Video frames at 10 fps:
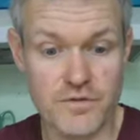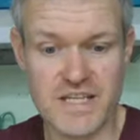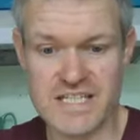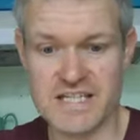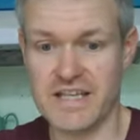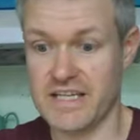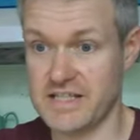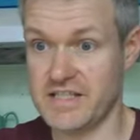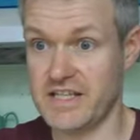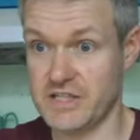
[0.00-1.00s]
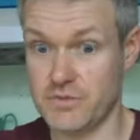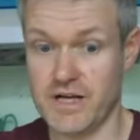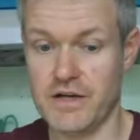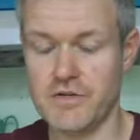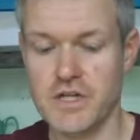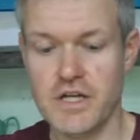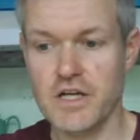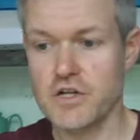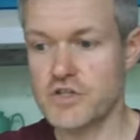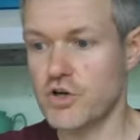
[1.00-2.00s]
of these things this round.
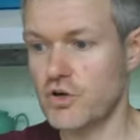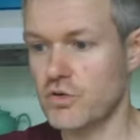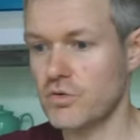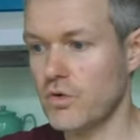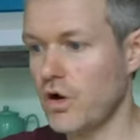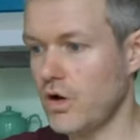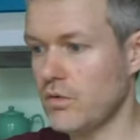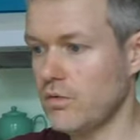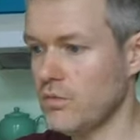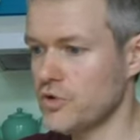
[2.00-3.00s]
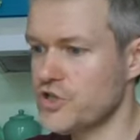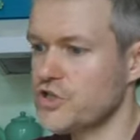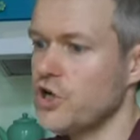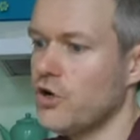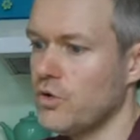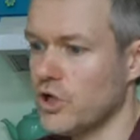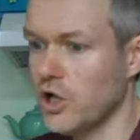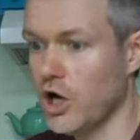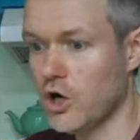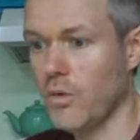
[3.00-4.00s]
So we'll just go
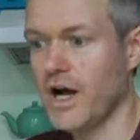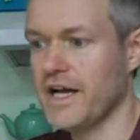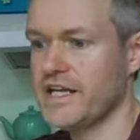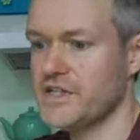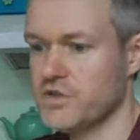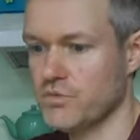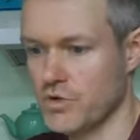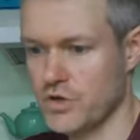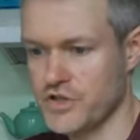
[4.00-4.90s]
clockwise. We're